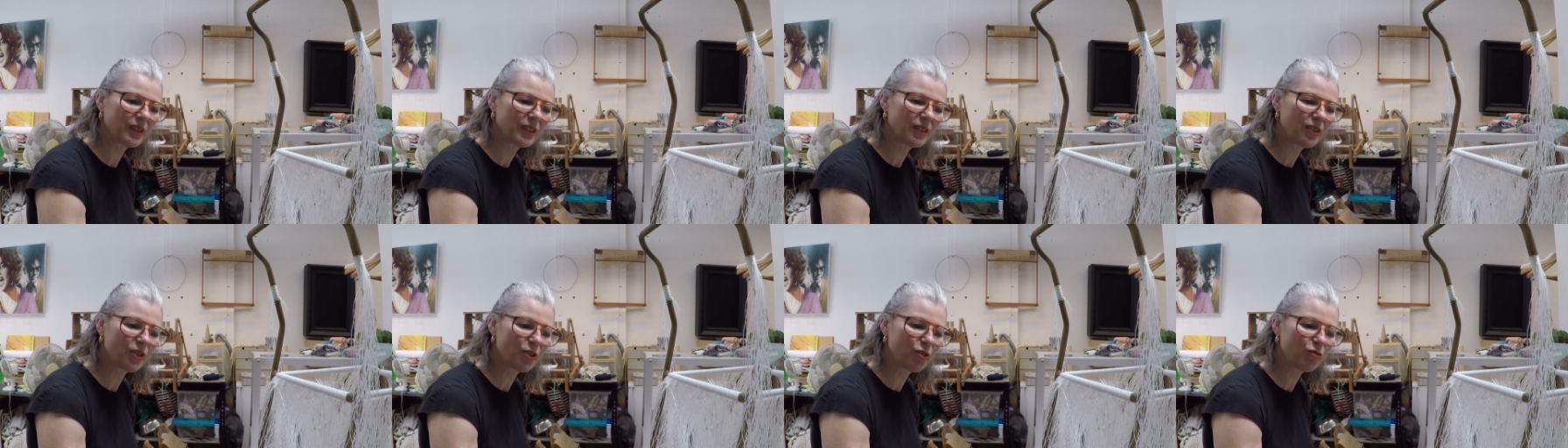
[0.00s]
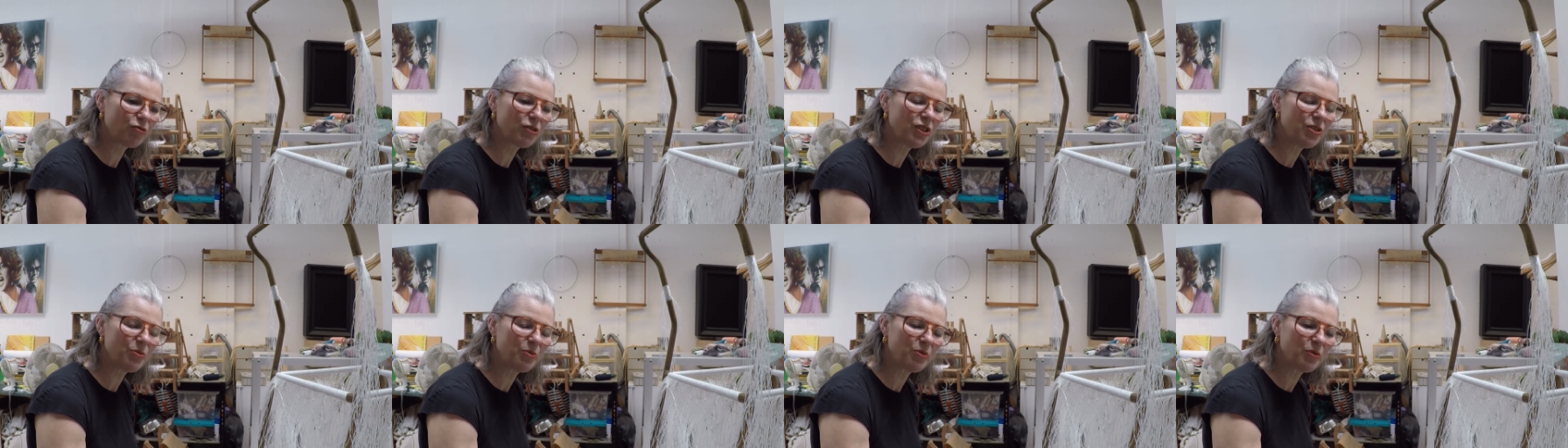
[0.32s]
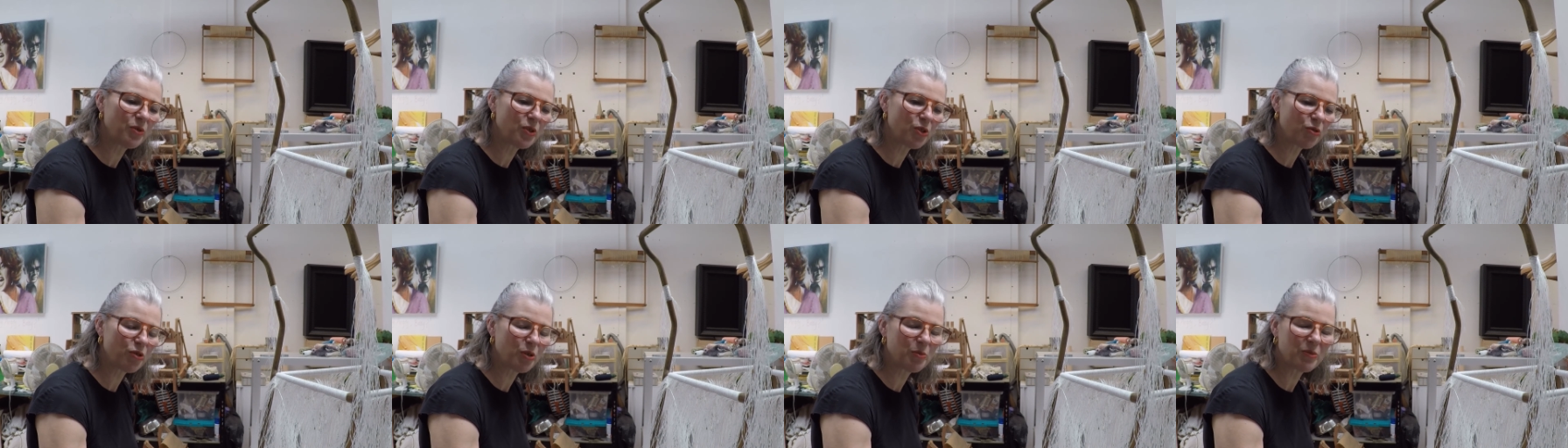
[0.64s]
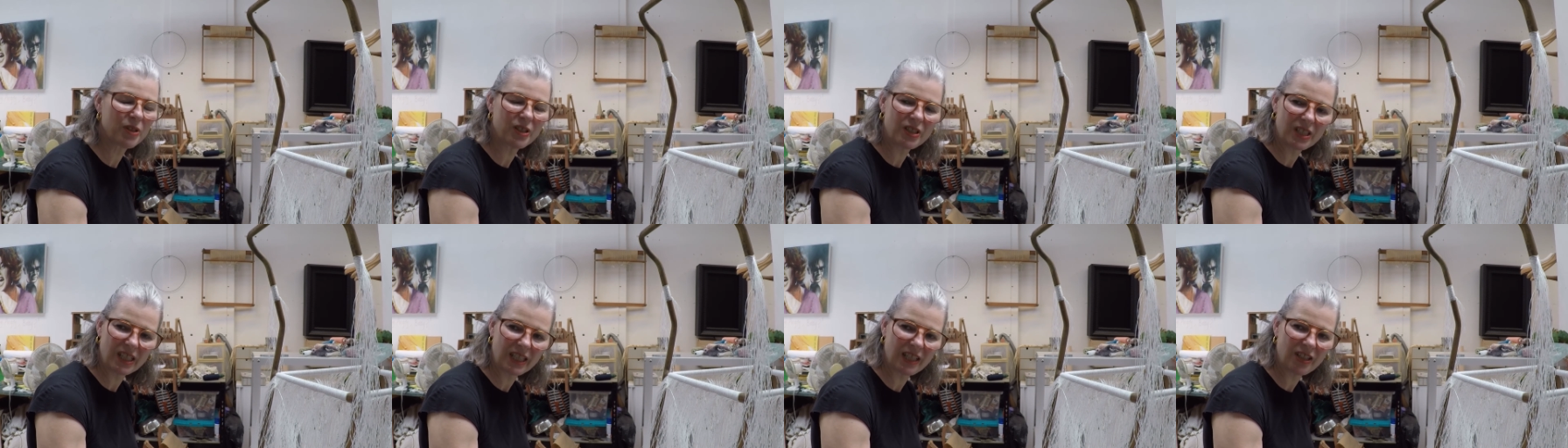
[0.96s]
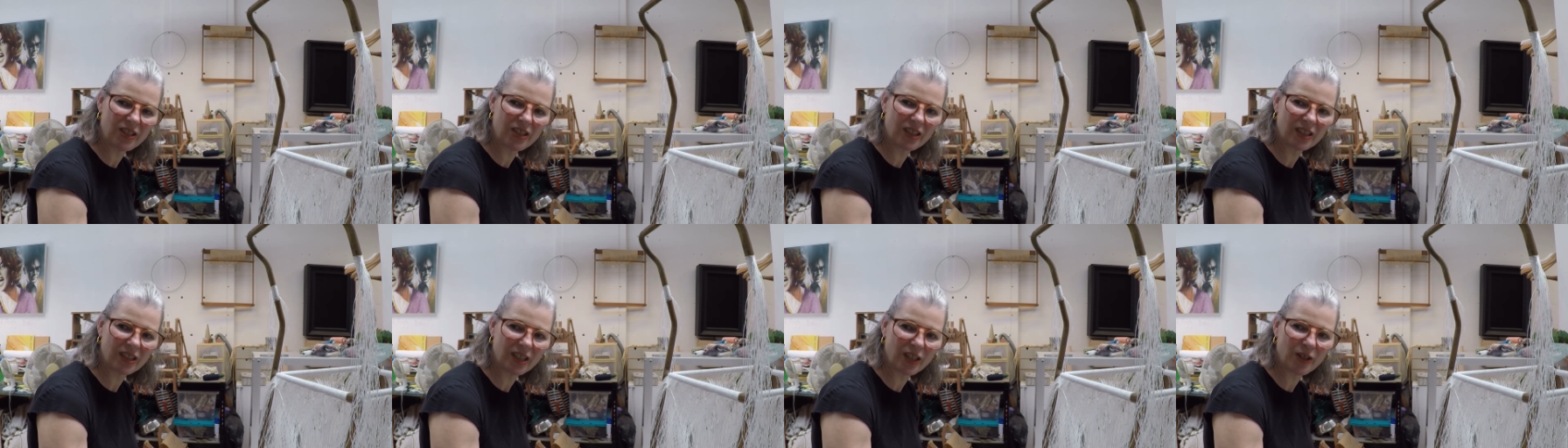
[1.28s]
Through the
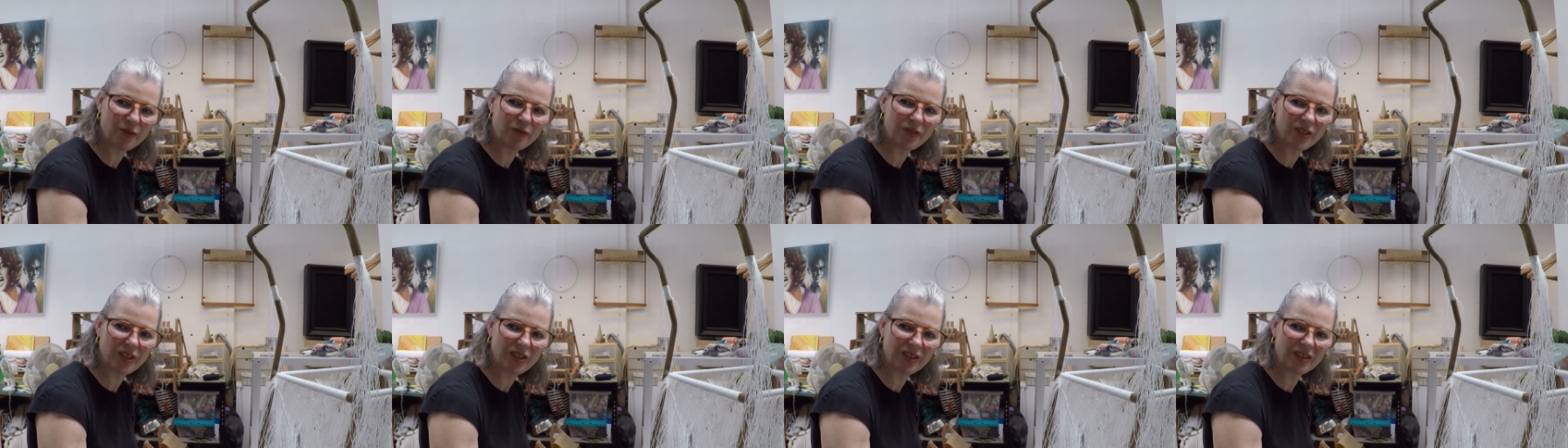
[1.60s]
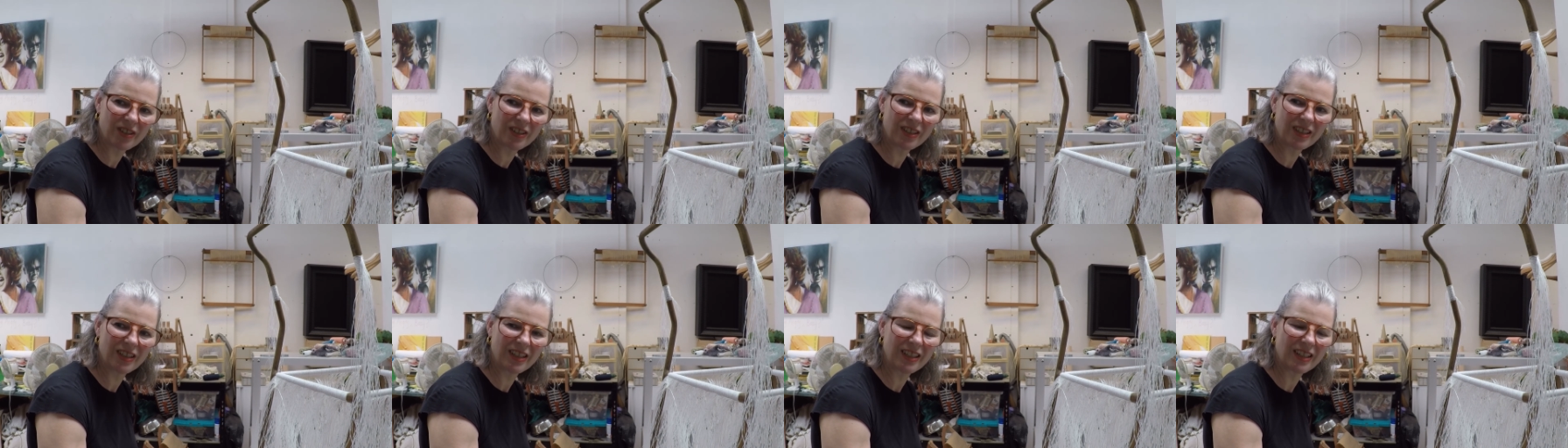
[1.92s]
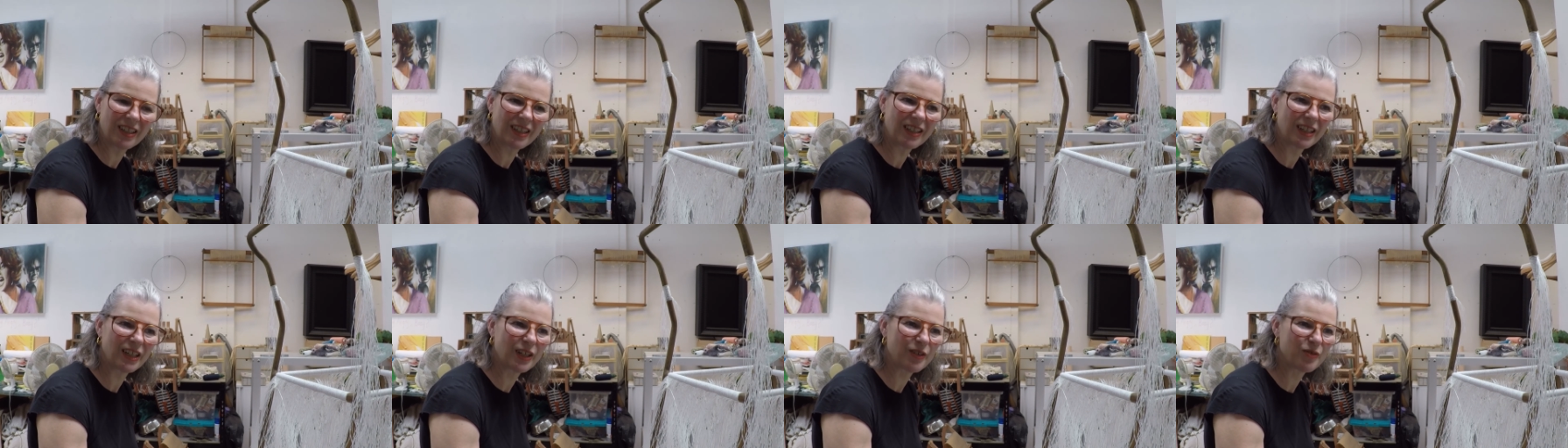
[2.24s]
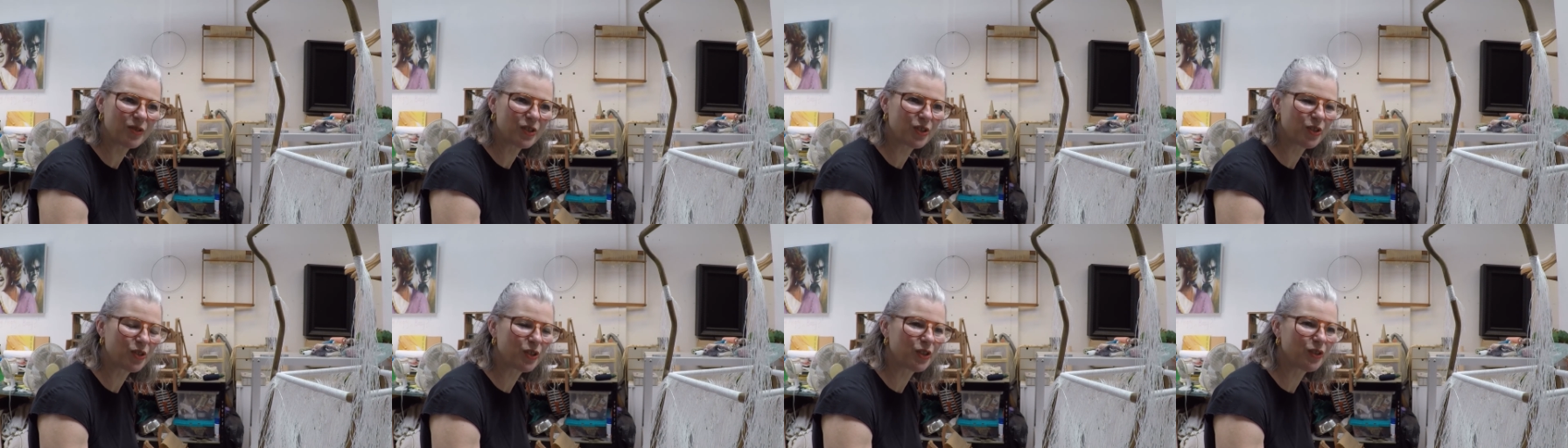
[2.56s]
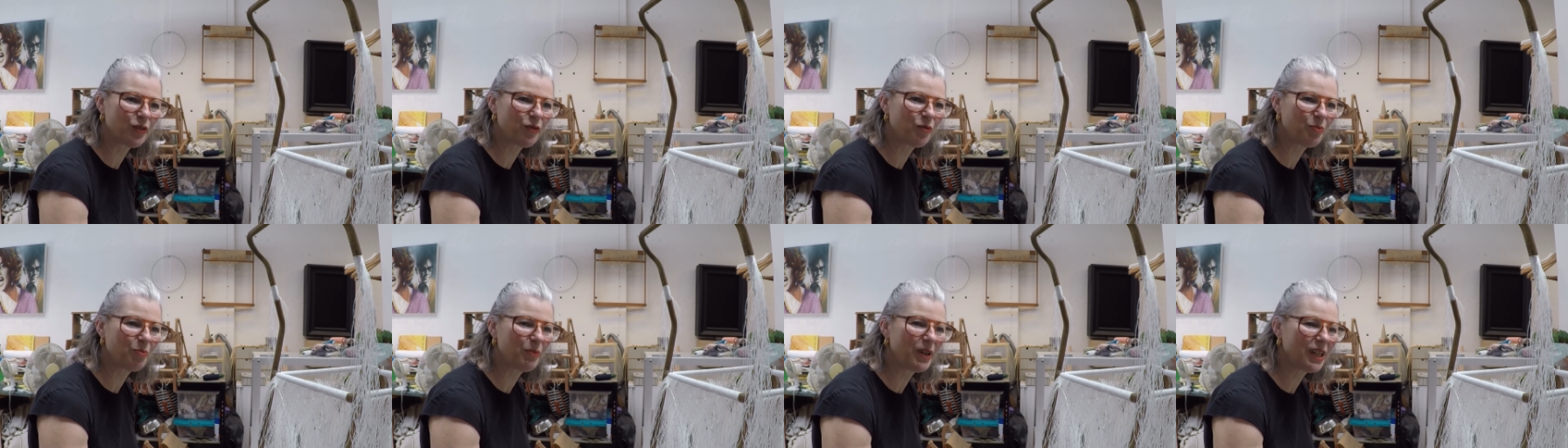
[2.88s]
teaching that I've done, I've sort
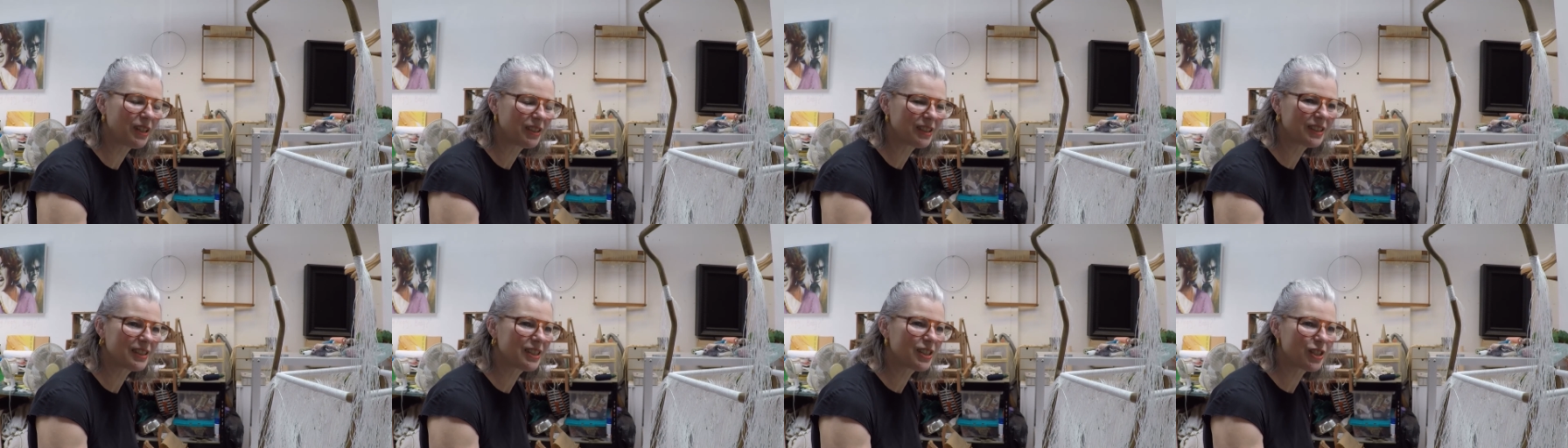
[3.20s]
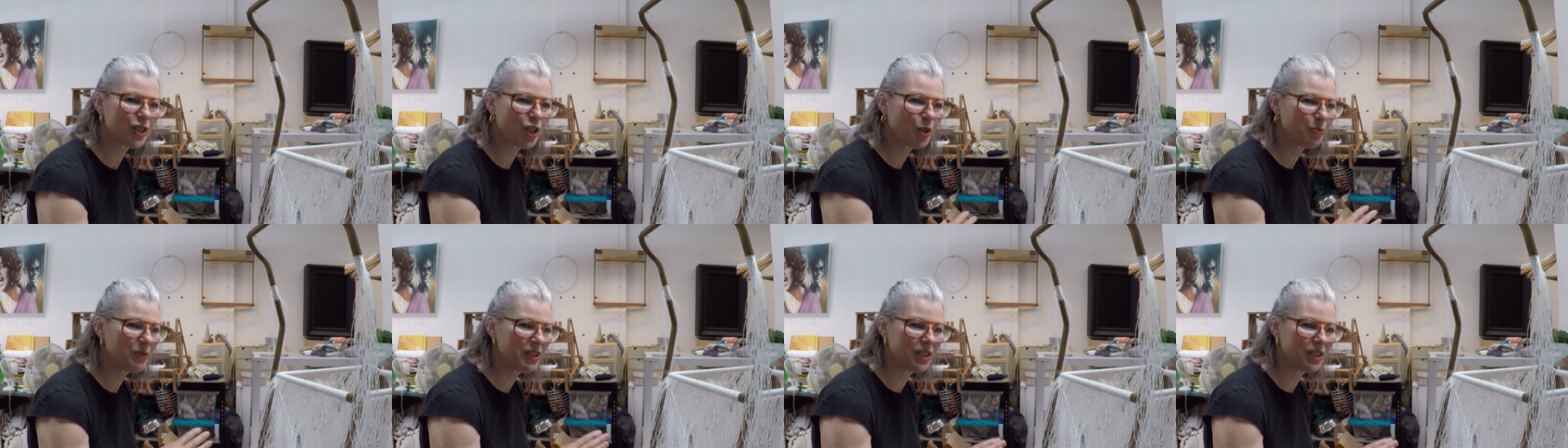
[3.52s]
of met so many